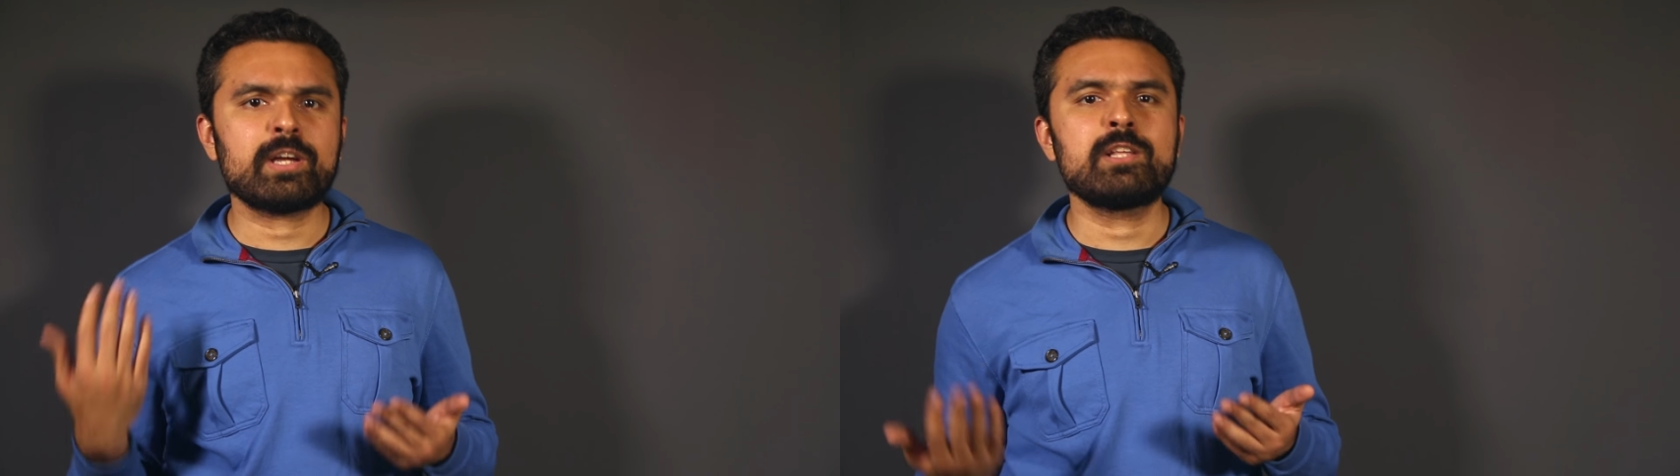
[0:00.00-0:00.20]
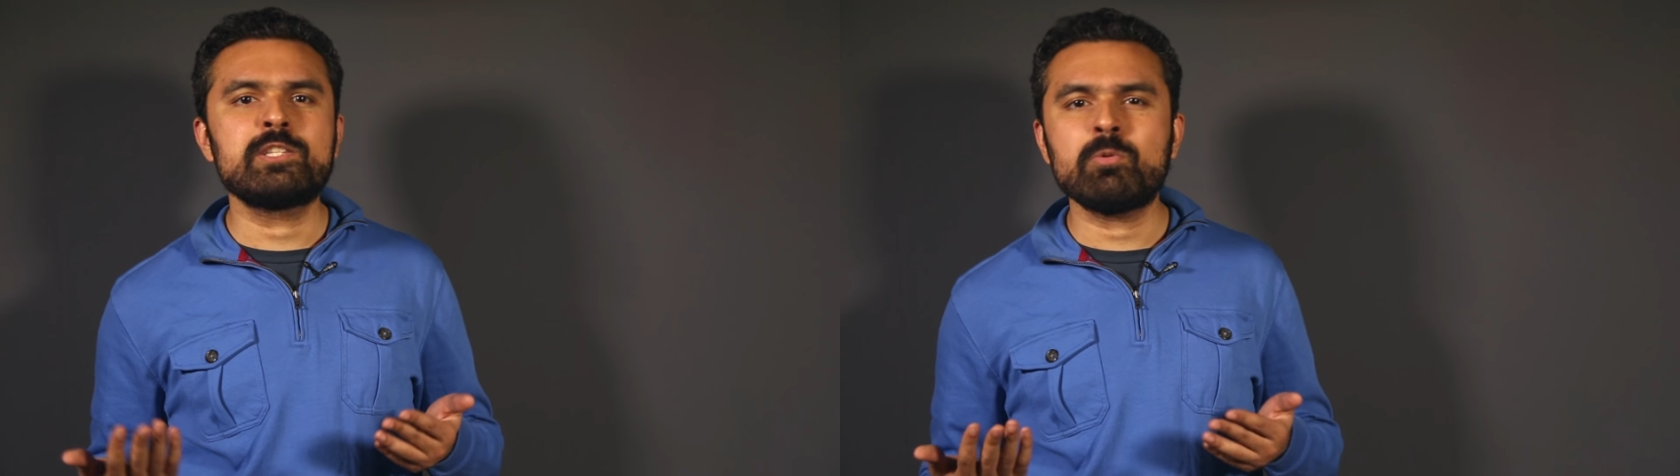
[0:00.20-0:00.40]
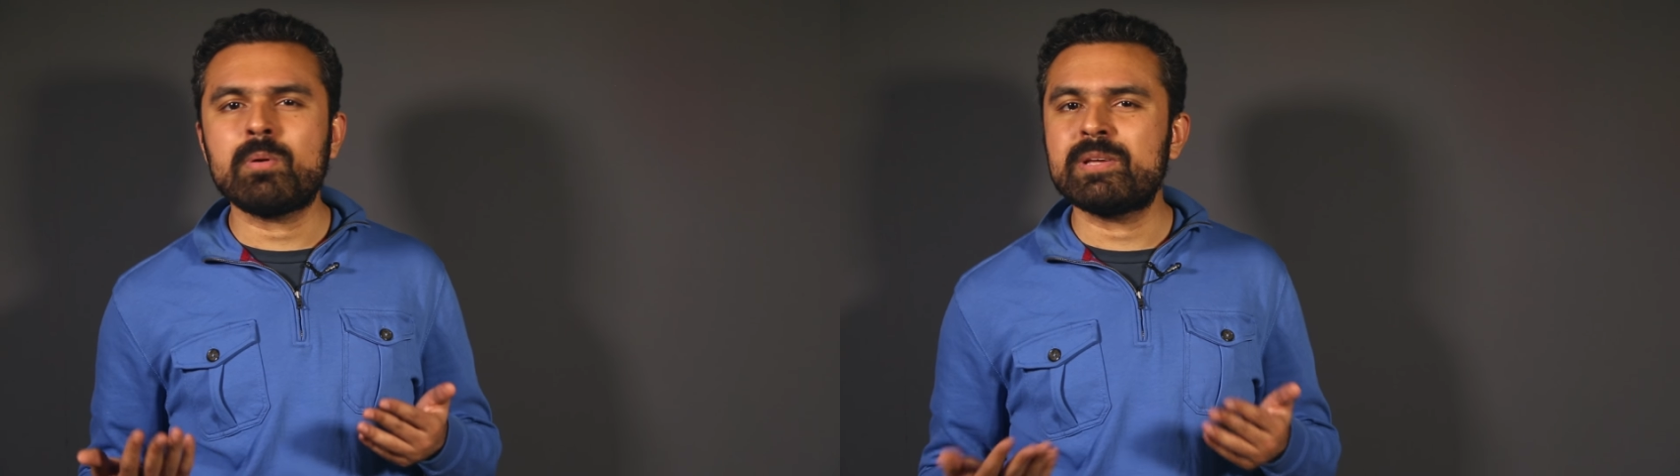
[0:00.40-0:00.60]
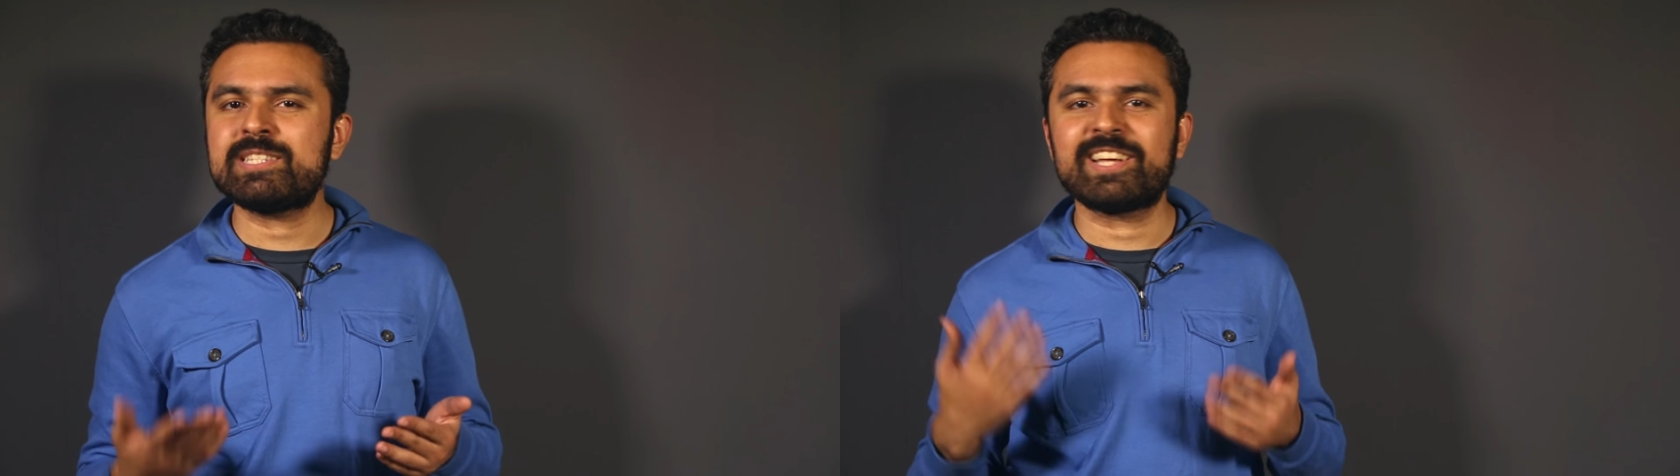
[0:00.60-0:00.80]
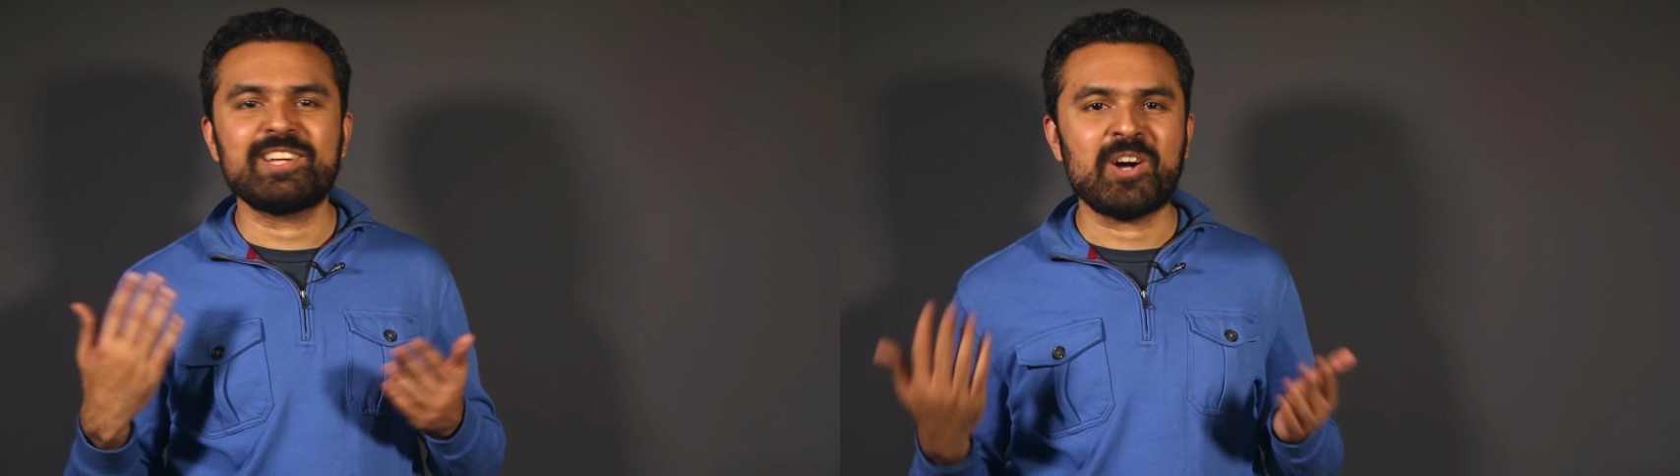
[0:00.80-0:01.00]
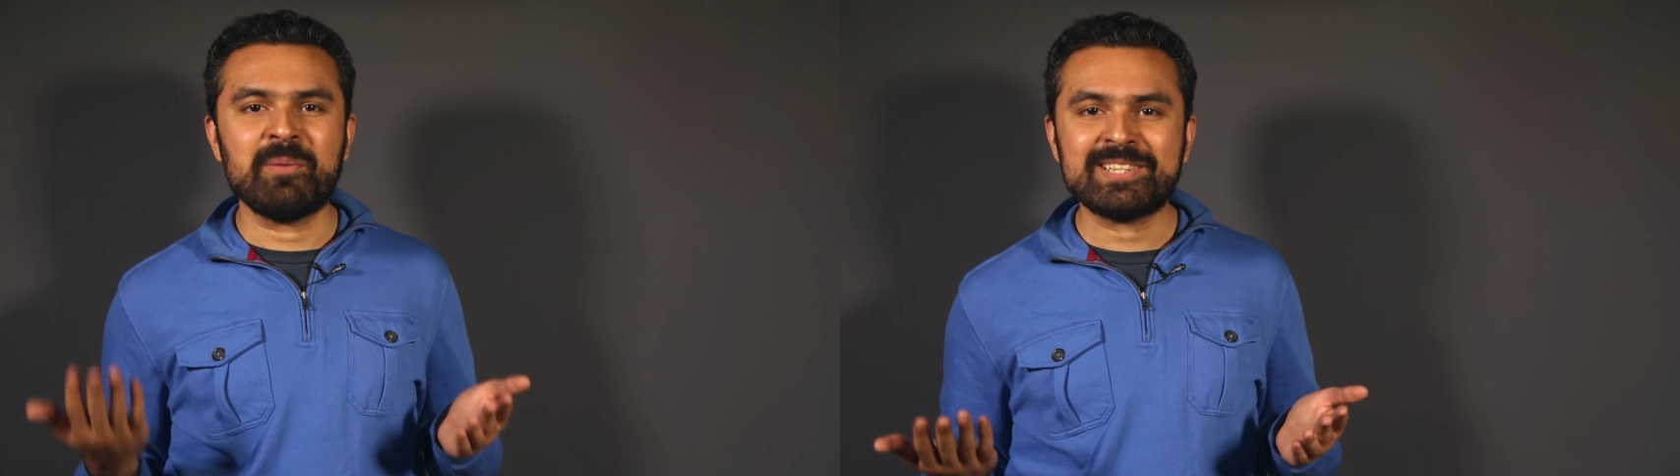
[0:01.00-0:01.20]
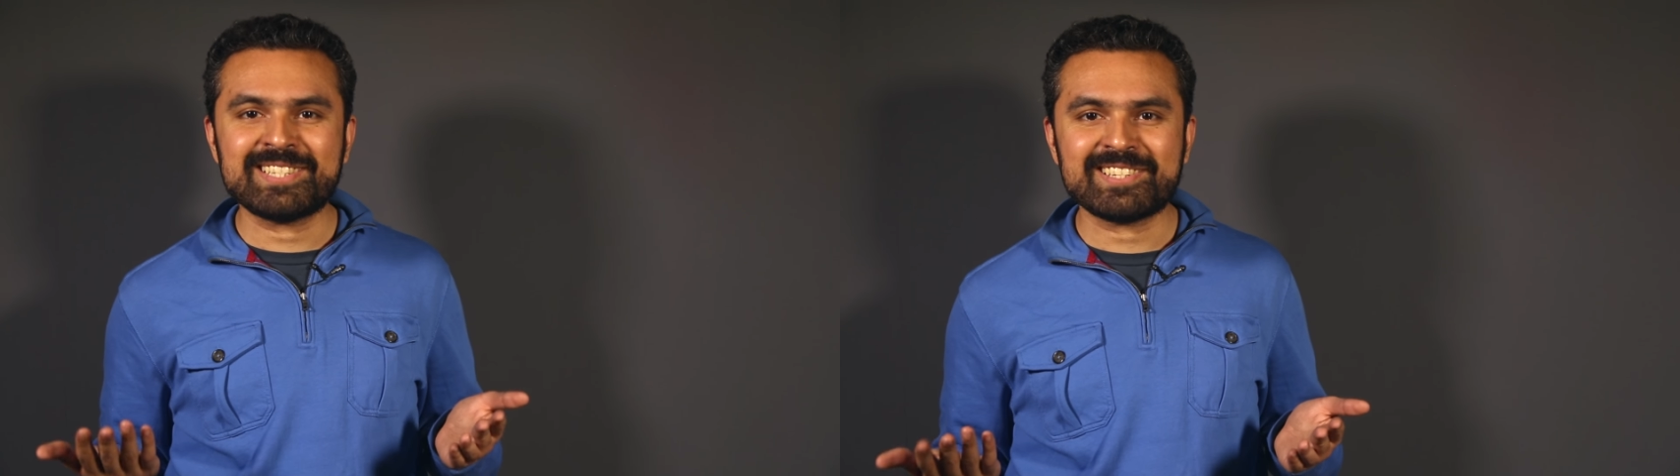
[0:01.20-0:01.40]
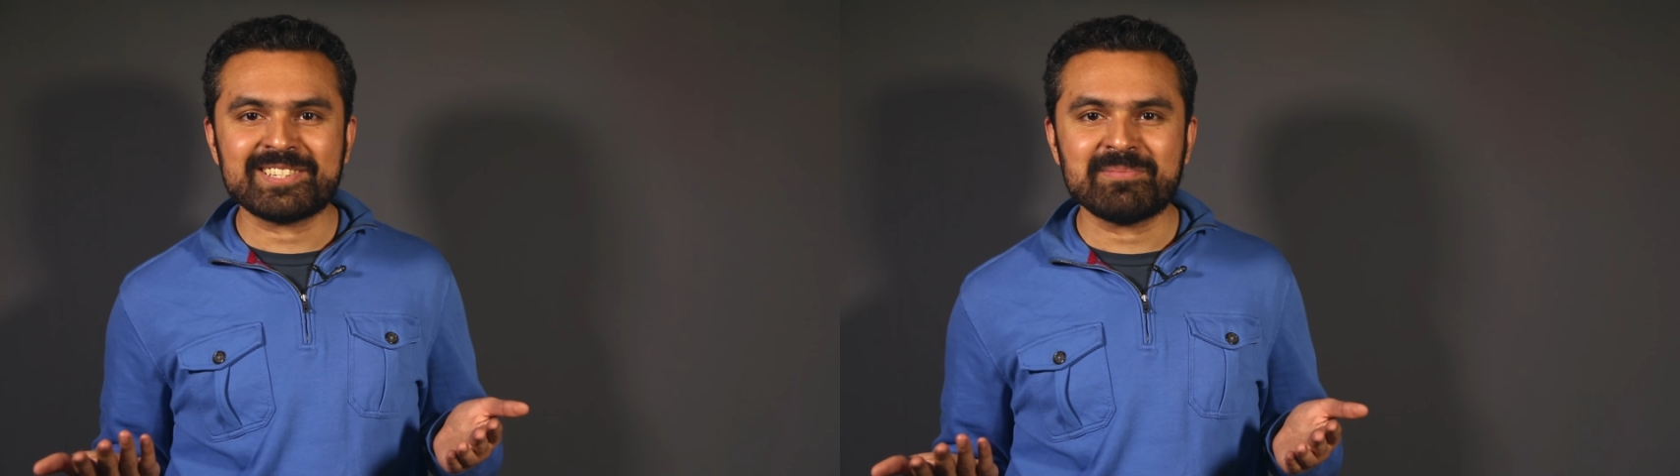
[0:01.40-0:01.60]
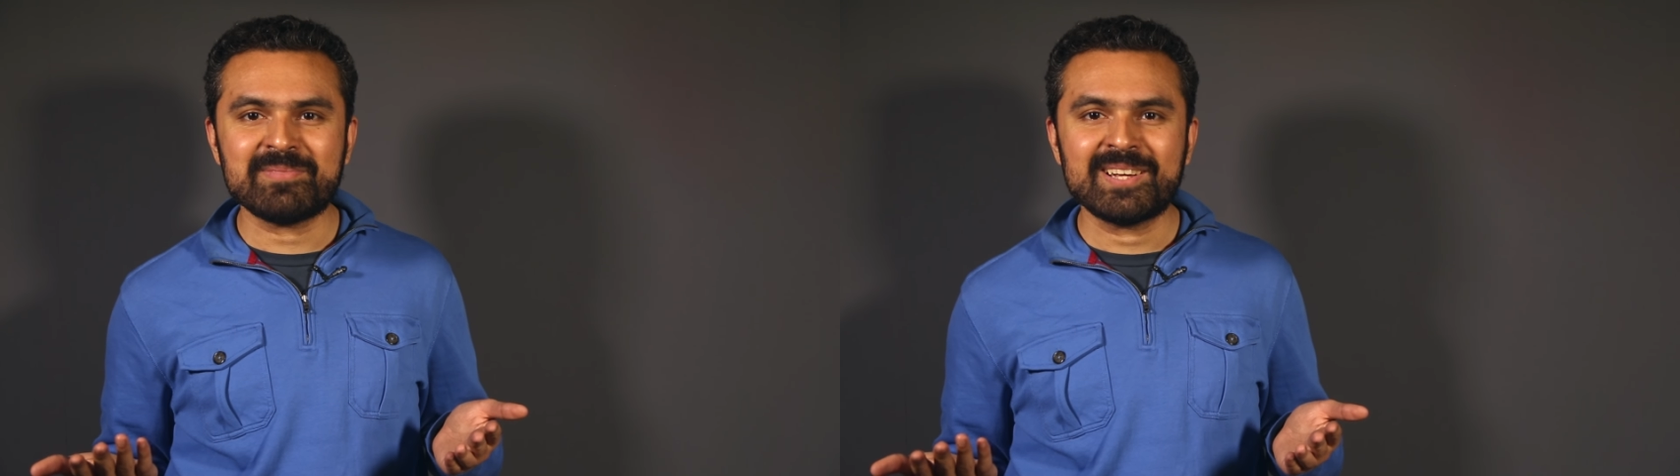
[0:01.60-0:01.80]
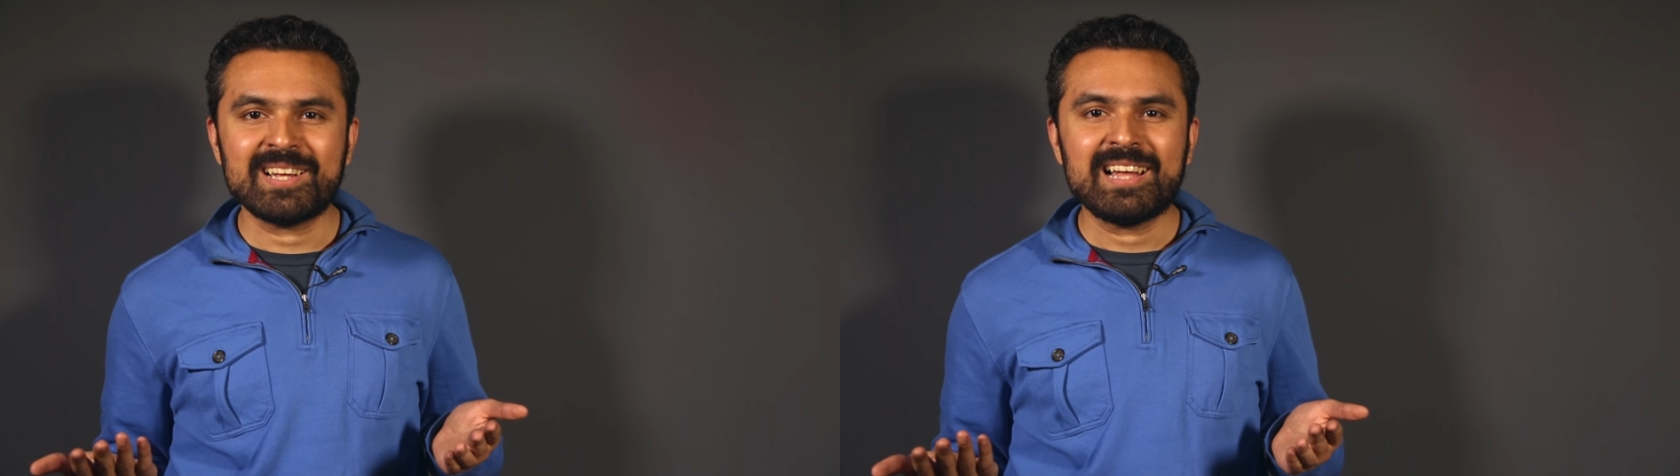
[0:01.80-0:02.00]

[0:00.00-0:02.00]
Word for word: a consumer based economic system?